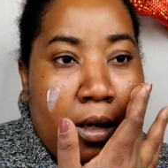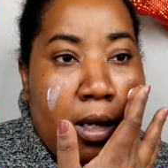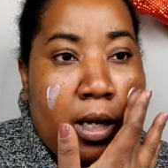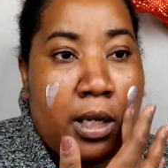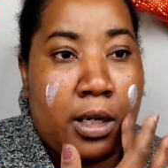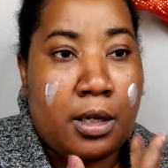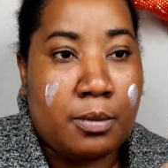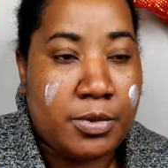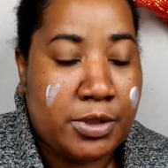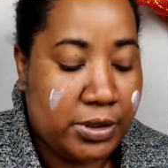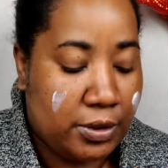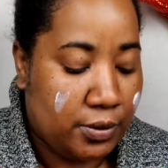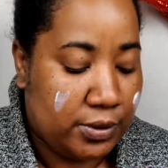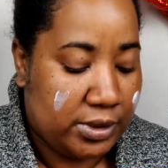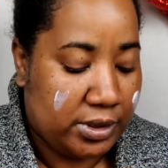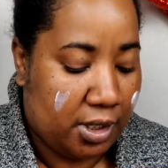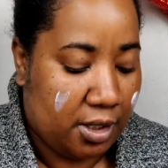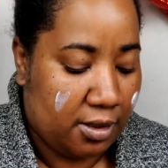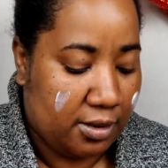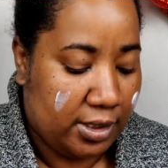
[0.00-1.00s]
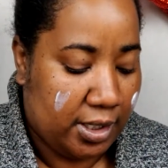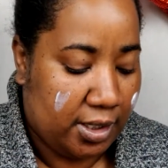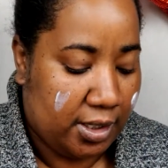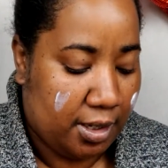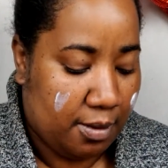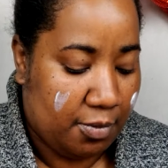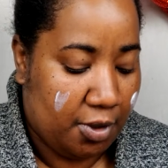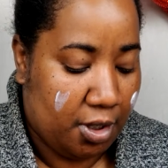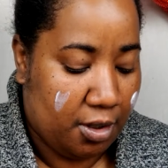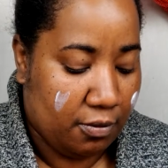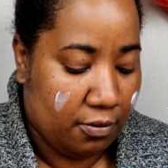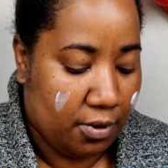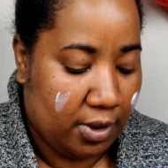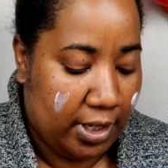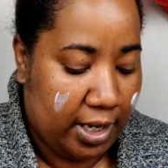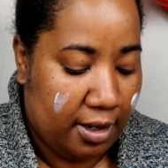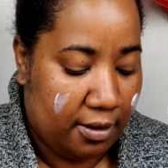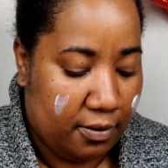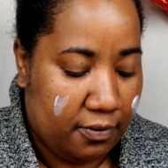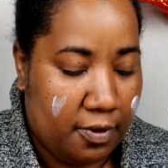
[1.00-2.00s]
And I'm so scared that I'm going to
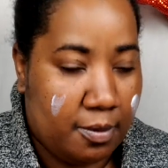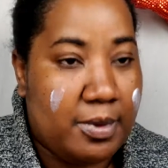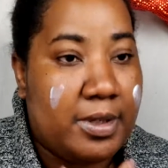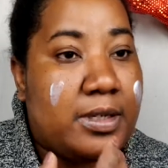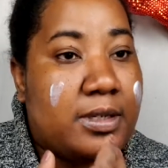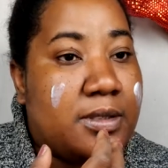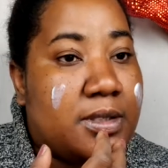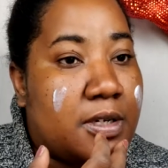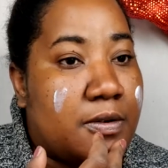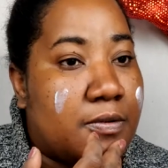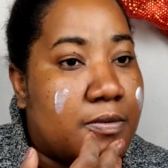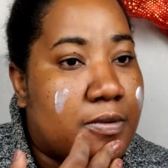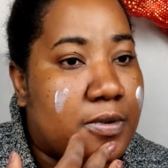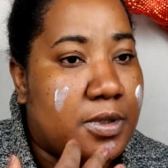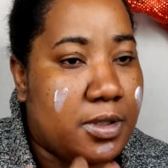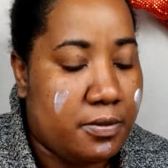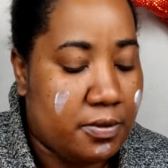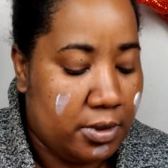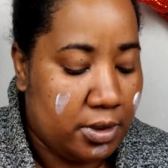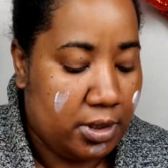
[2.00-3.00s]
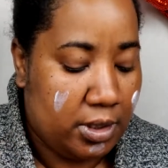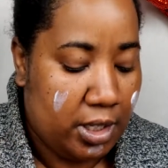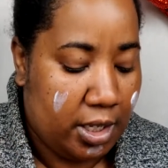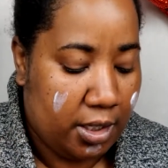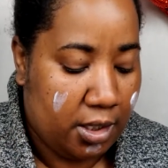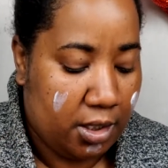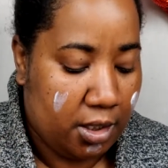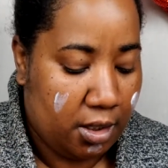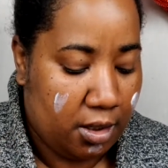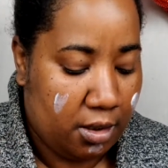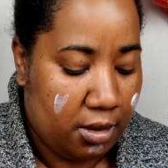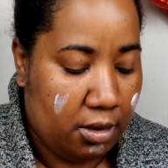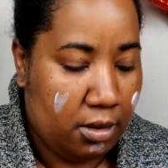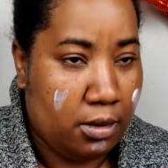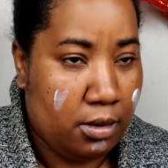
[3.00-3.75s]
run out of it because I really like it.